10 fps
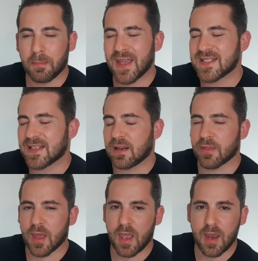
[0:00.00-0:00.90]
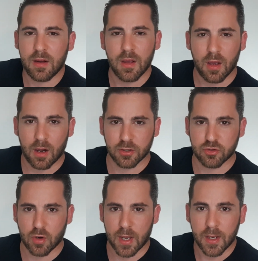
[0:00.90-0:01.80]
Basically the hair are
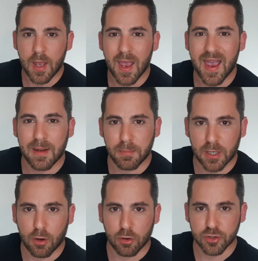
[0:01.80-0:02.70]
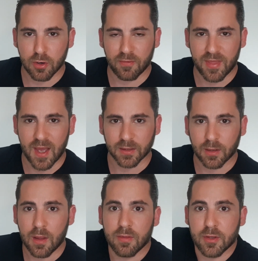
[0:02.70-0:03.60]
dry and because of that
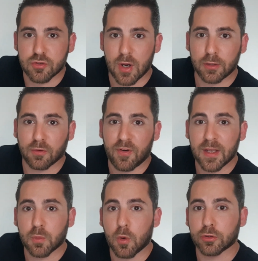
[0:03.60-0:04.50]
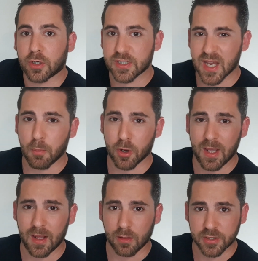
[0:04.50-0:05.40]
they try to find water somewhere
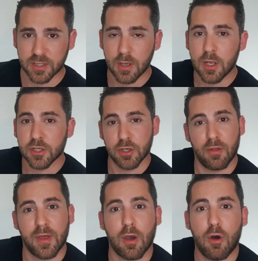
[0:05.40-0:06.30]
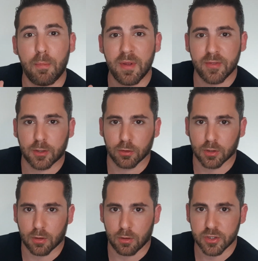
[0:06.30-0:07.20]
else. So they open the
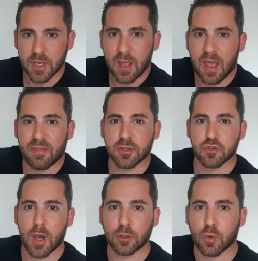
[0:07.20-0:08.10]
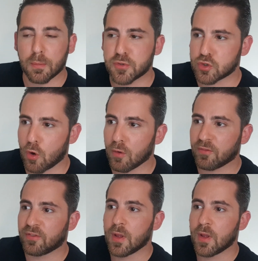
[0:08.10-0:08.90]
cuticles and they try to absorb